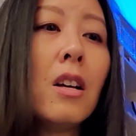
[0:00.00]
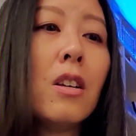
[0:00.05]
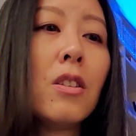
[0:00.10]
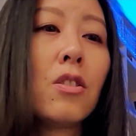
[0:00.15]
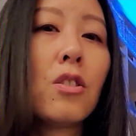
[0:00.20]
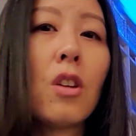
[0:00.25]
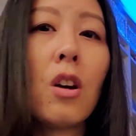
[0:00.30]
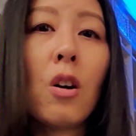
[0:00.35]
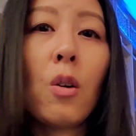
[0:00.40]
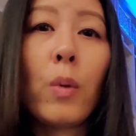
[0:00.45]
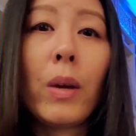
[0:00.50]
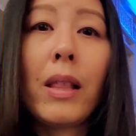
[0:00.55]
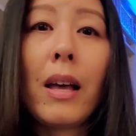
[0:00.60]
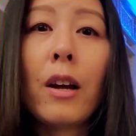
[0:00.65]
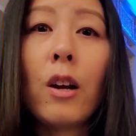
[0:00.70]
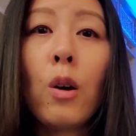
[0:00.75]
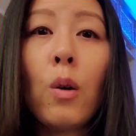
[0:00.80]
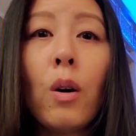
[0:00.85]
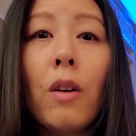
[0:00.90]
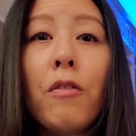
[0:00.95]
So we let
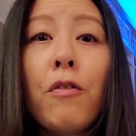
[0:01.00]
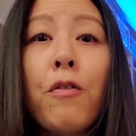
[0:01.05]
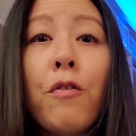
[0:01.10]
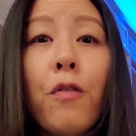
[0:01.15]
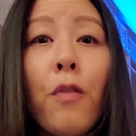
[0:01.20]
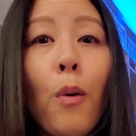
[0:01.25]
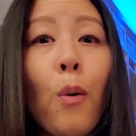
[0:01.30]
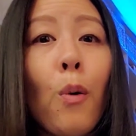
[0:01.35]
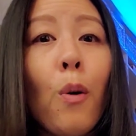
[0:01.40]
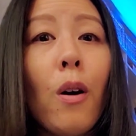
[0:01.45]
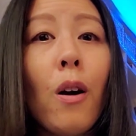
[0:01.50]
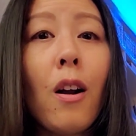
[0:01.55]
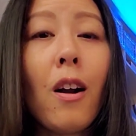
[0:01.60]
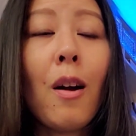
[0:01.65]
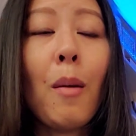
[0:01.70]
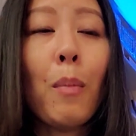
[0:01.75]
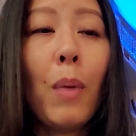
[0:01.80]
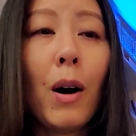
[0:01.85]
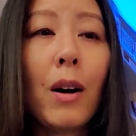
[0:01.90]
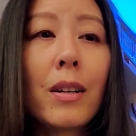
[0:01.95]
go of
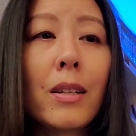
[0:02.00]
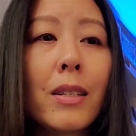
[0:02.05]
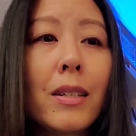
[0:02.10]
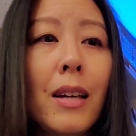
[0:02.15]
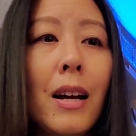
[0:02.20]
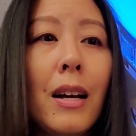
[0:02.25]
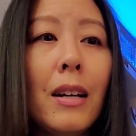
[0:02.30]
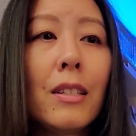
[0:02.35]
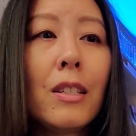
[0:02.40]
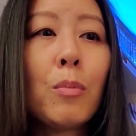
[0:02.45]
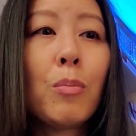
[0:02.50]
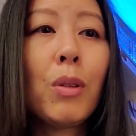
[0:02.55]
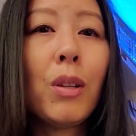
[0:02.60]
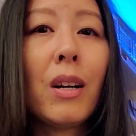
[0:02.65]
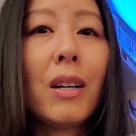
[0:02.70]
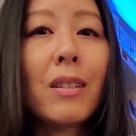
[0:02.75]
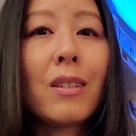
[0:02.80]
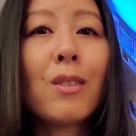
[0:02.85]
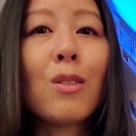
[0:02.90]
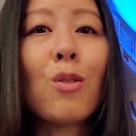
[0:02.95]
4 box sets
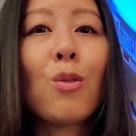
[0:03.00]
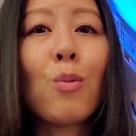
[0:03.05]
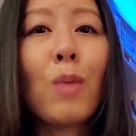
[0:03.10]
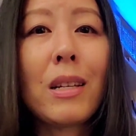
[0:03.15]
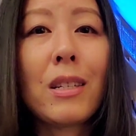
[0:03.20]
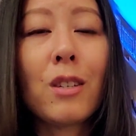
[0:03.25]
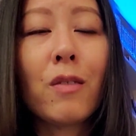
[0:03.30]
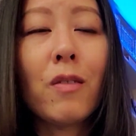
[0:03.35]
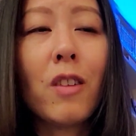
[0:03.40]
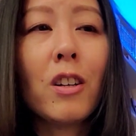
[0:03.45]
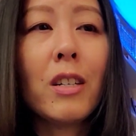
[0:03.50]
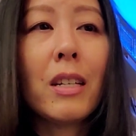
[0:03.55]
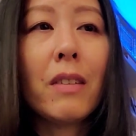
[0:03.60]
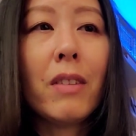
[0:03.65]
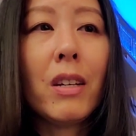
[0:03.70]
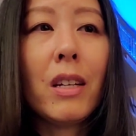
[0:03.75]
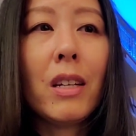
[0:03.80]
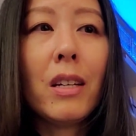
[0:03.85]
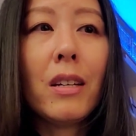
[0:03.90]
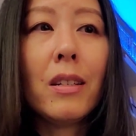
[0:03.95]
plus the rest of our
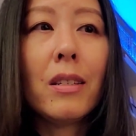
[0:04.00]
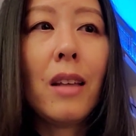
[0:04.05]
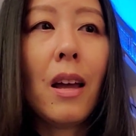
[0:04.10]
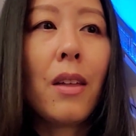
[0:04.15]
DVDs.